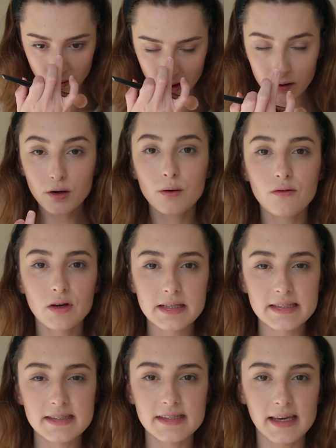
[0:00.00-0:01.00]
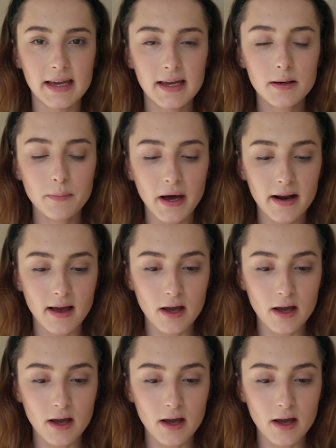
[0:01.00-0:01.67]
I don't know if you can see it, but